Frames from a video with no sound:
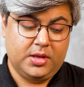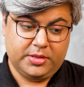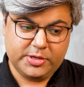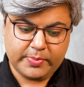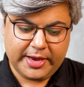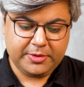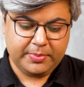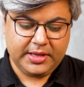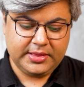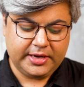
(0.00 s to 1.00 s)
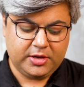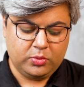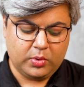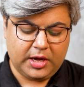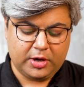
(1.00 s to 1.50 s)
This might mean that
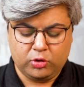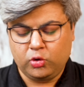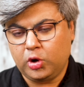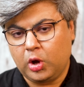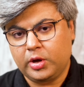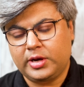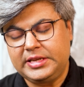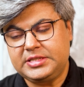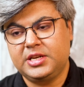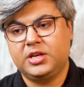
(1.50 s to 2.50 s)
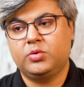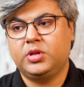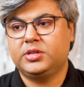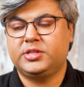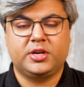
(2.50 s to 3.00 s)
you are no longer listening to
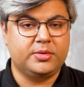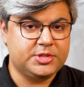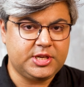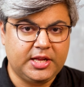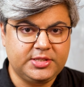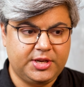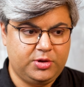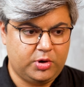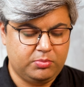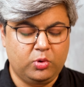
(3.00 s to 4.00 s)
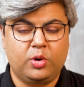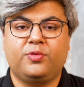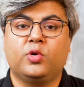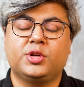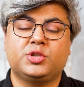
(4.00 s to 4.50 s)
the circumstance and you are more
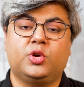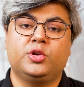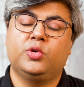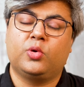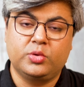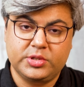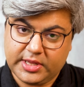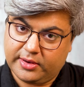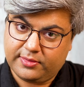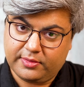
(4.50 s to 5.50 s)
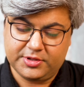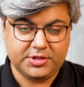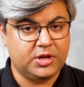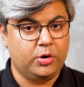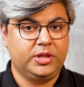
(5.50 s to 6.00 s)
focused on your own self, which
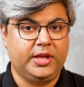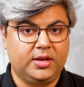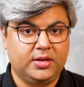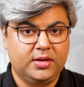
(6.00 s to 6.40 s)
is a good thing.